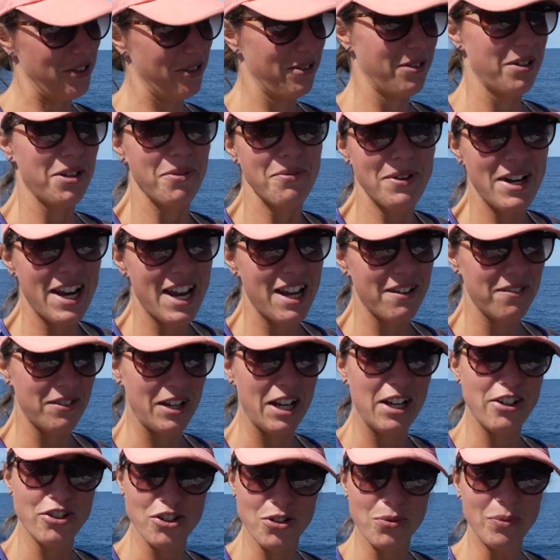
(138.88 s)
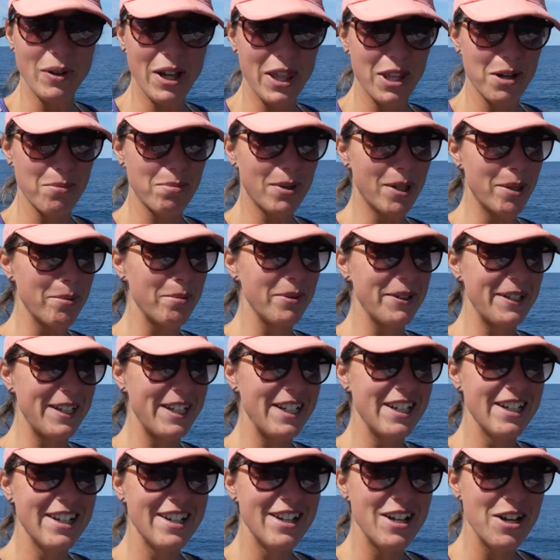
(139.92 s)
or even aviation weather
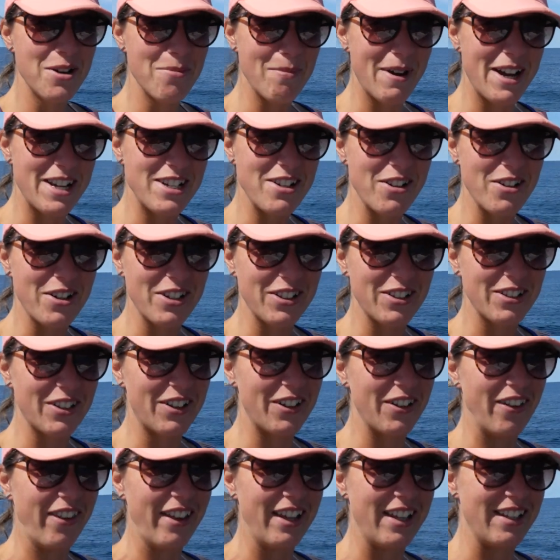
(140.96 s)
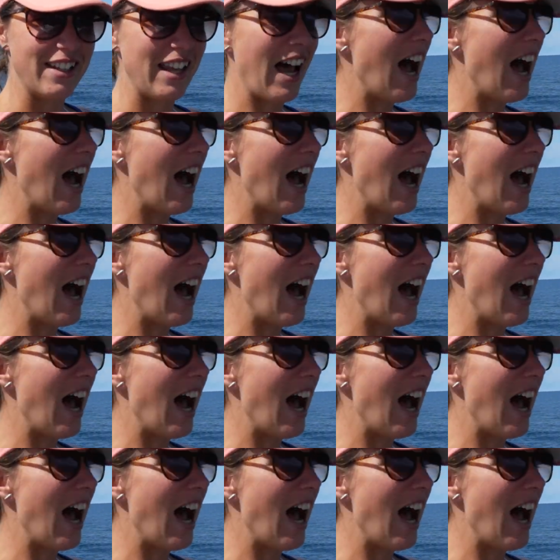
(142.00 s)
probably, might notice all these